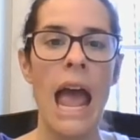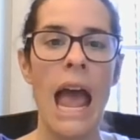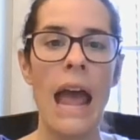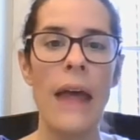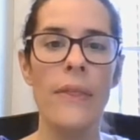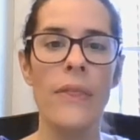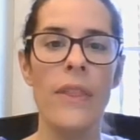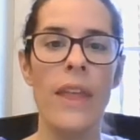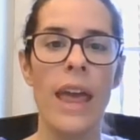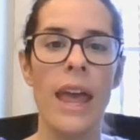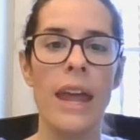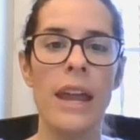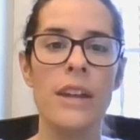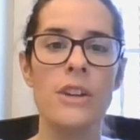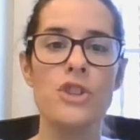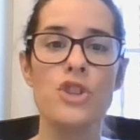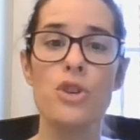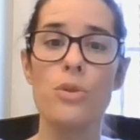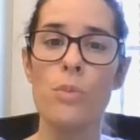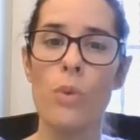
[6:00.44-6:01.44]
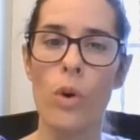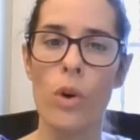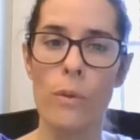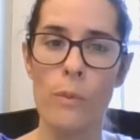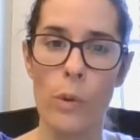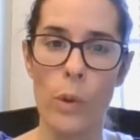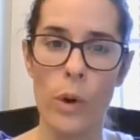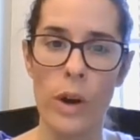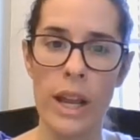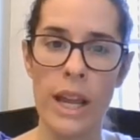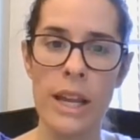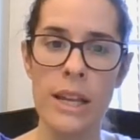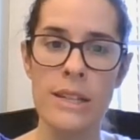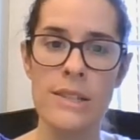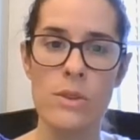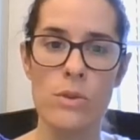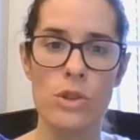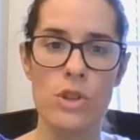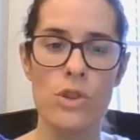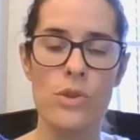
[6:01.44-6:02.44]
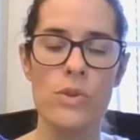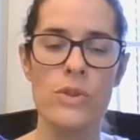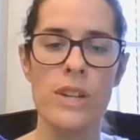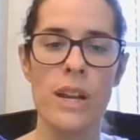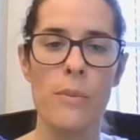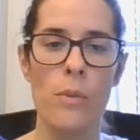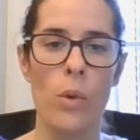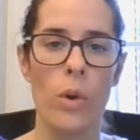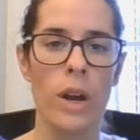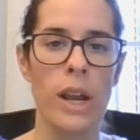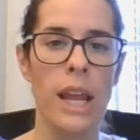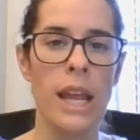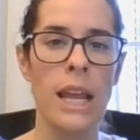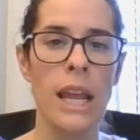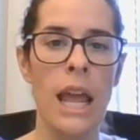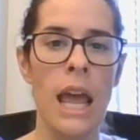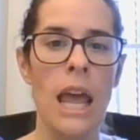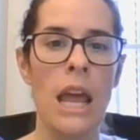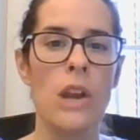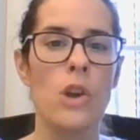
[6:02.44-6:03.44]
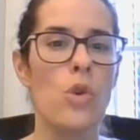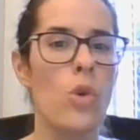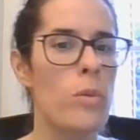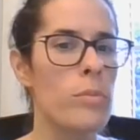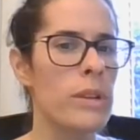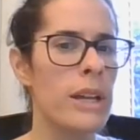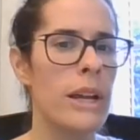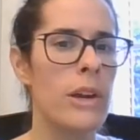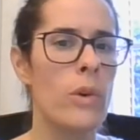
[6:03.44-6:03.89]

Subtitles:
And then tomorrow morning, so Tuesday morning, normally I